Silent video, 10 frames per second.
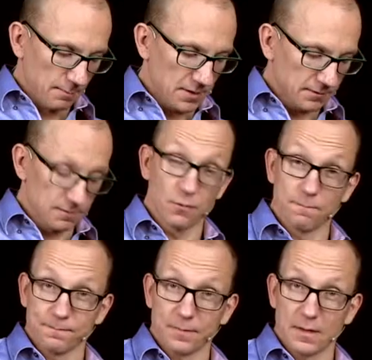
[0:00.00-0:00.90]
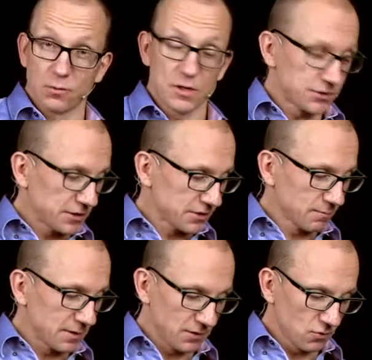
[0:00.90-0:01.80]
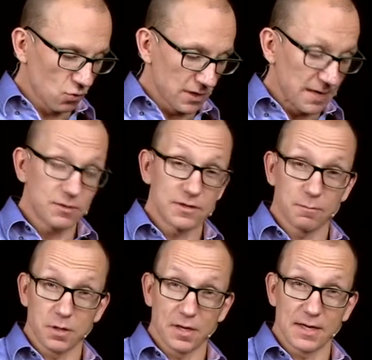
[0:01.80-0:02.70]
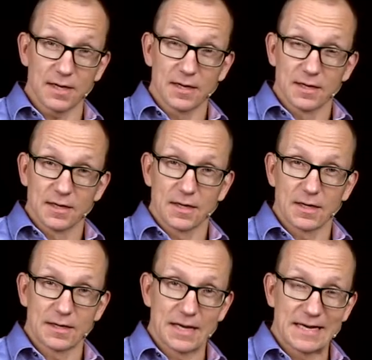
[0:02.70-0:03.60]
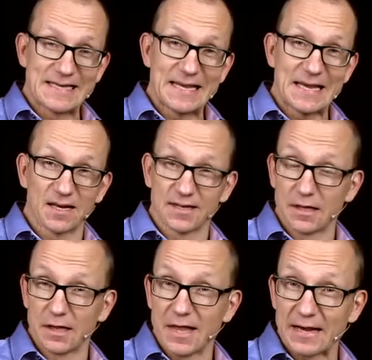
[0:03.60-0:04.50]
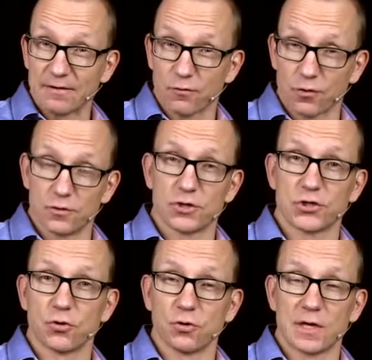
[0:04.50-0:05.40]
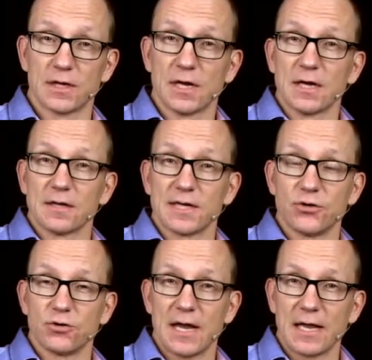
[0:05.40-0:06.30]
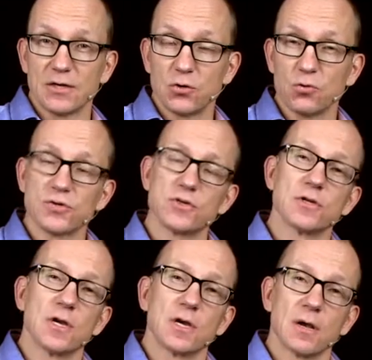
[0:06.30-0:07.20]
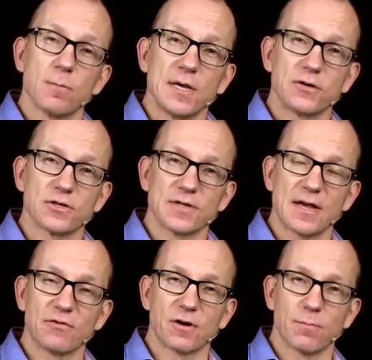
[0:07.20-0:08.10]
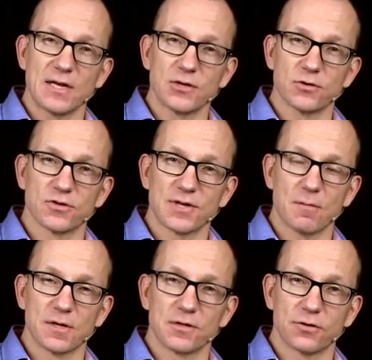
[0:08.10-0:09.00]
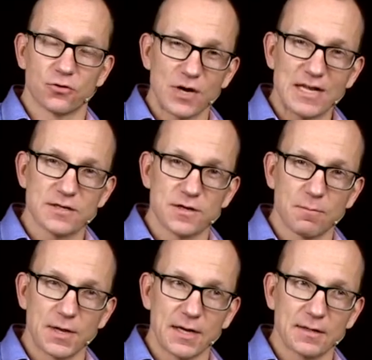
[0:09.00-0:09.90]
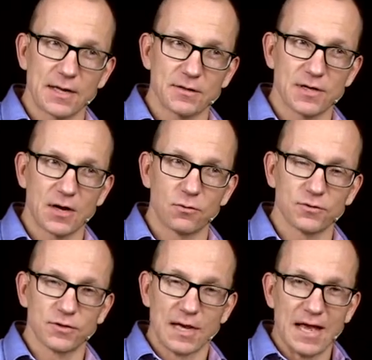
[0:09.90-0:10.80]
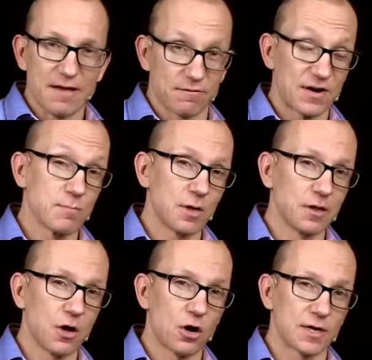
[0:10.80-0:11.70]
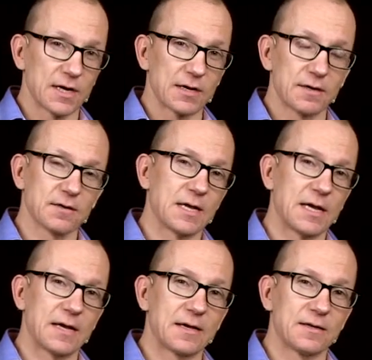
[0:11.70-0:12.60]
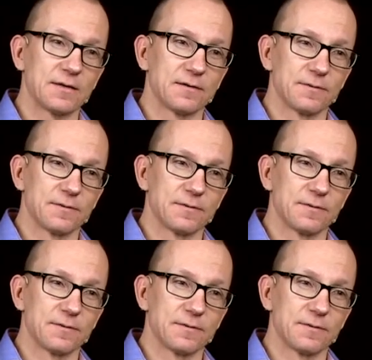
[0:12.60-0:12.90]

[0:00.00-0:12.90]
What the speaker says: But we're not just going to play the chord. I'm going to play a little idea, a little lick for you to show that you can use a major 7 arpeggio to create something that sounds very melodic and